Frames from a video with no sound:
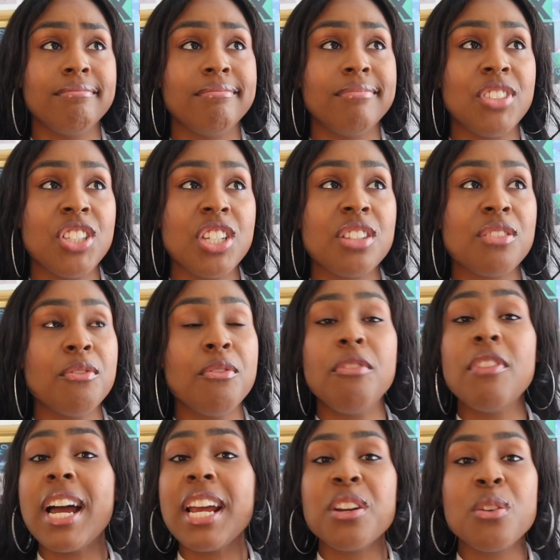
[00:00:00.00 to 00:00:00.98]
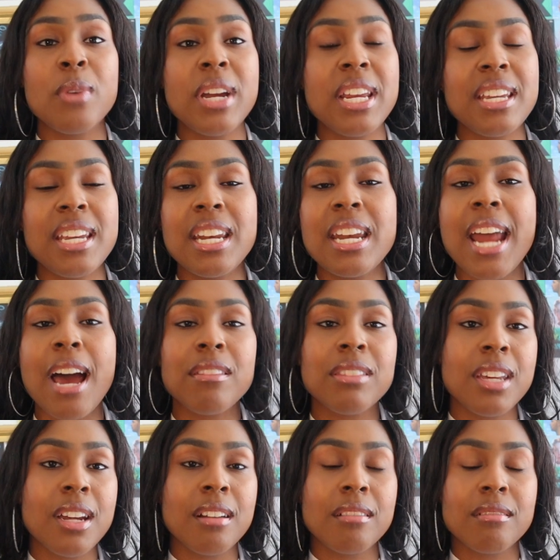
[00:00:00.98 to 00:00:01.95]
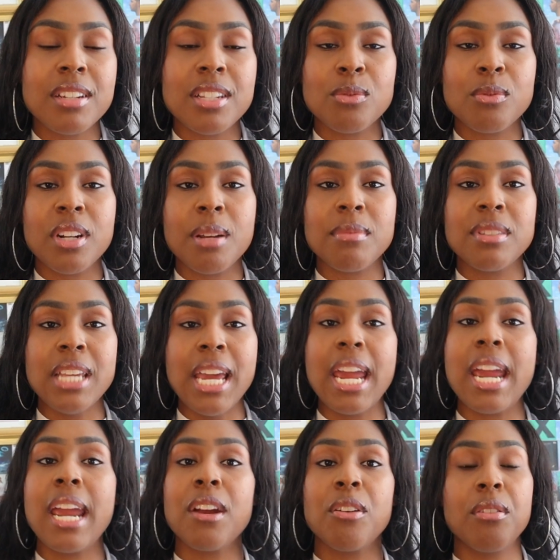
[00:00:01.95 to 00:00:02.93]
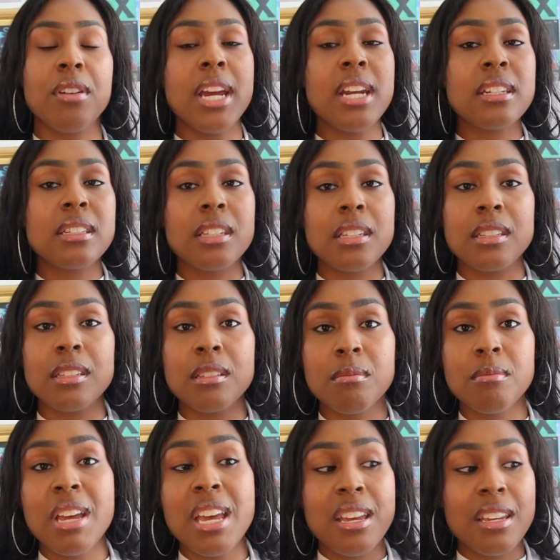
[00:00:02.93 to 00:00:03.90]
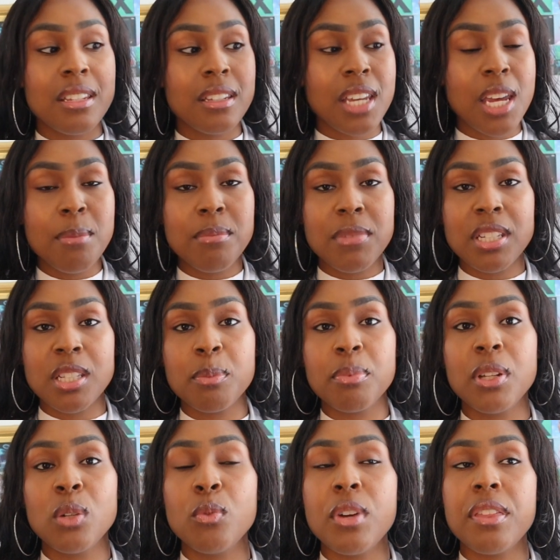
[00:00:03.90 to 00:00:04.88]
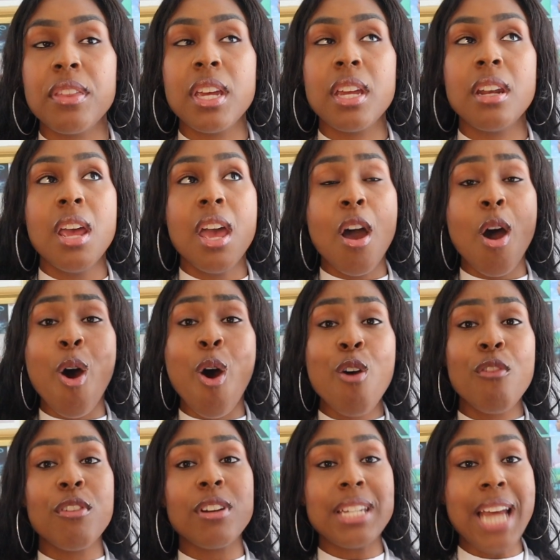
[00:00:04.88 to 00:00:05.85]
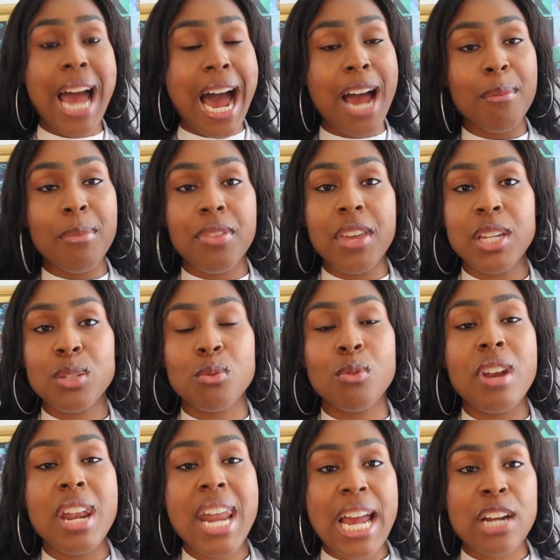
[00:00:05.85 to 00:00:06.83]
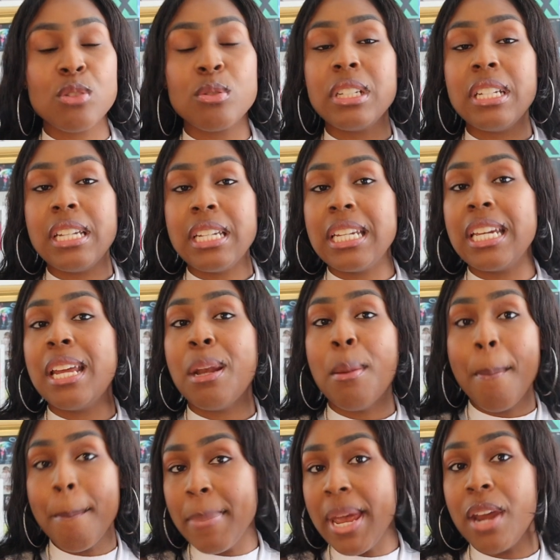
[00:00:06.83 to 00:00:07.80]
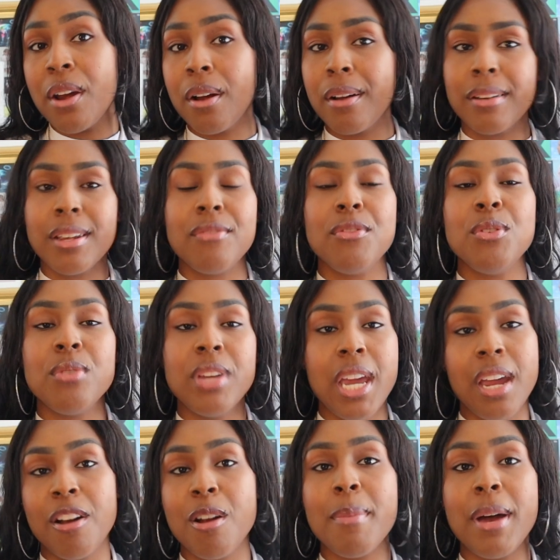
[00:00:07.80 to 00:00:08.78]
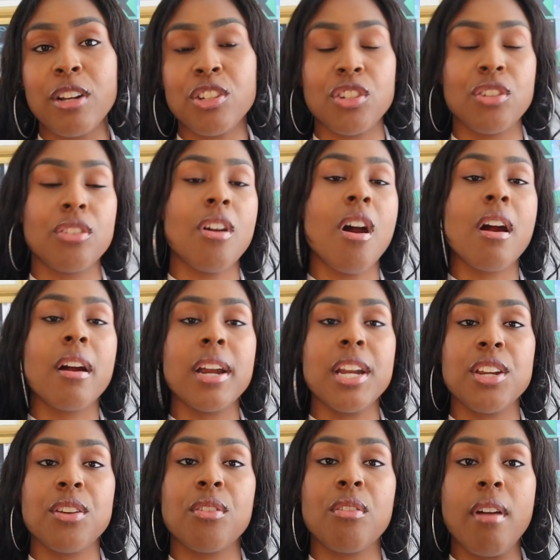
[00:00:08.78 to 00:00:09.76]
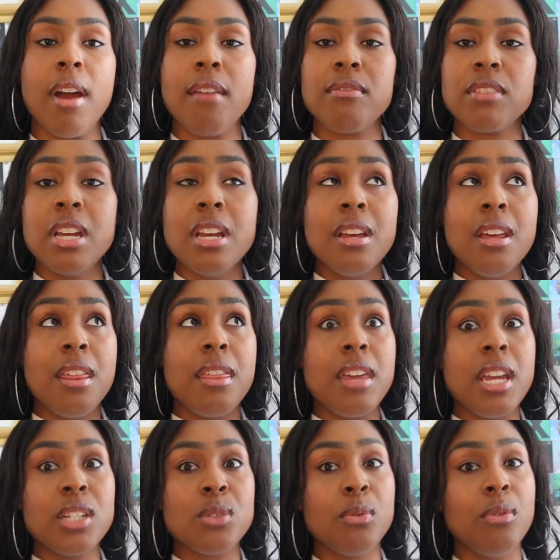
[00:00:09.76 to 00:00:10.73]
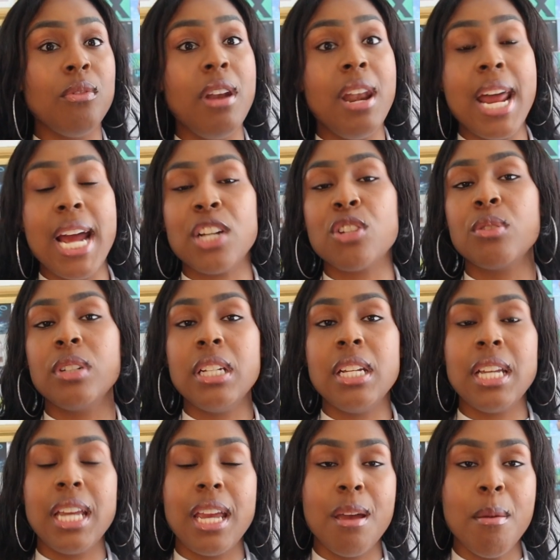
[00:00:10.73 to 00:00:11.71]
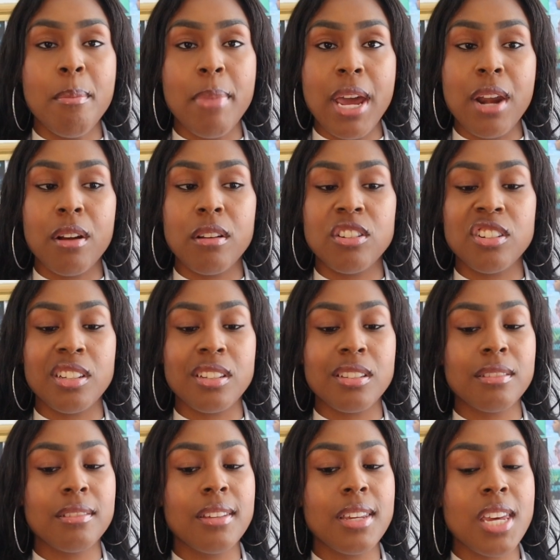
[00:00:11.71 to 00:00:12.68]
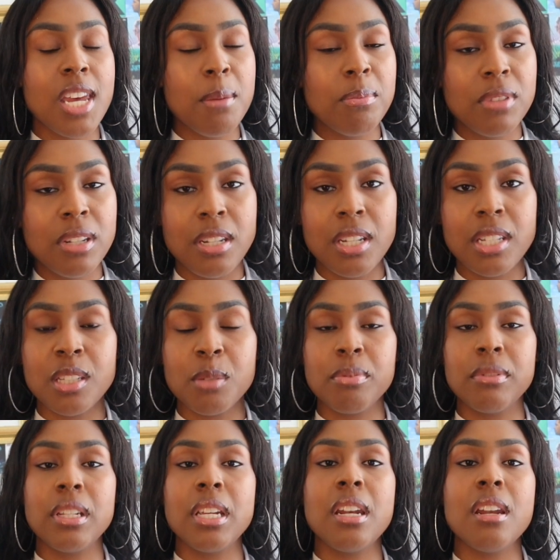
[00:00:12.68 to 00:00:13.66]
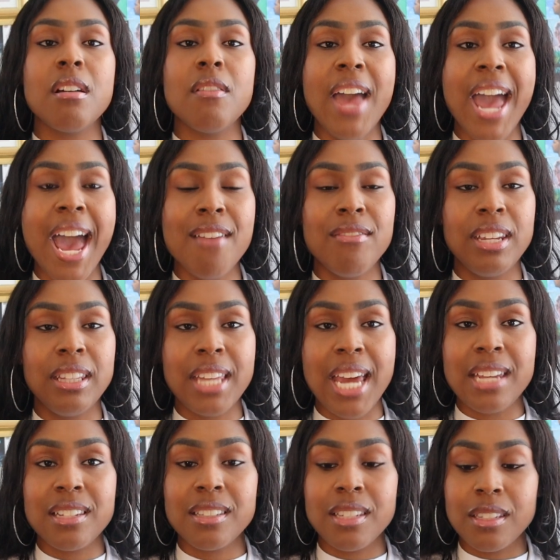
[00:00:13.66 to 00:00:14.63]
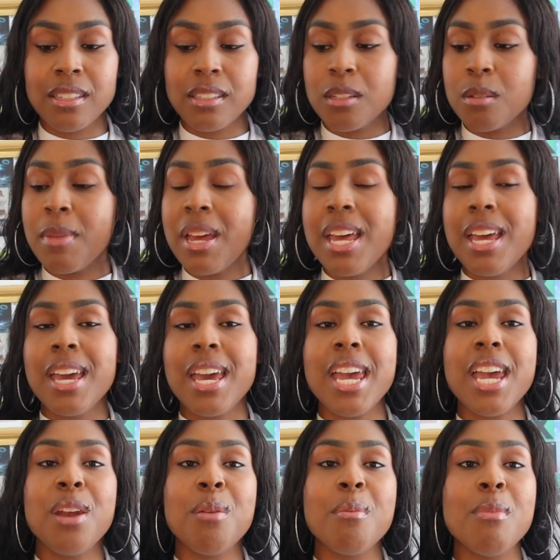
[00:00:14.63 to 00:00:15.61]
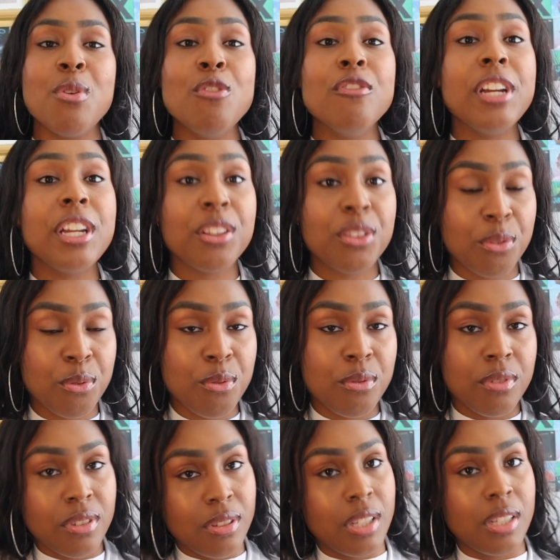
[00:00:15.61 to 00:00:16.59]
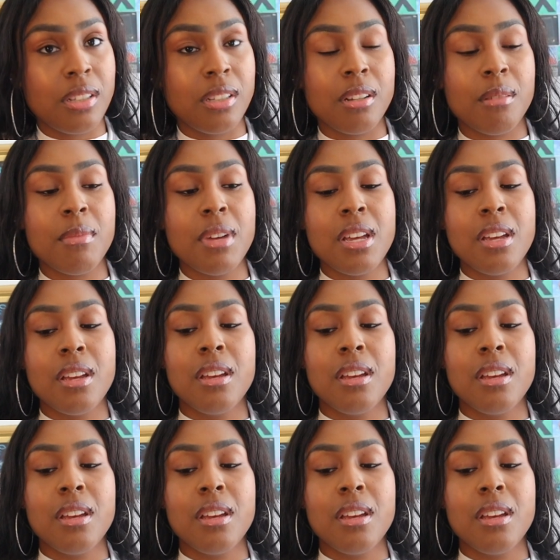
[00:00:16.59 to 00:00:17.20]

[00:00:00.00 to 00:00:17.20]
Just find a way to get it out there is what I'm saying. Create a system, keep discipline with it. Over time, things will naturally get better if you care about your art and your craft. Things will naturally get better. Just keep the discipline of having that system and moving through the system.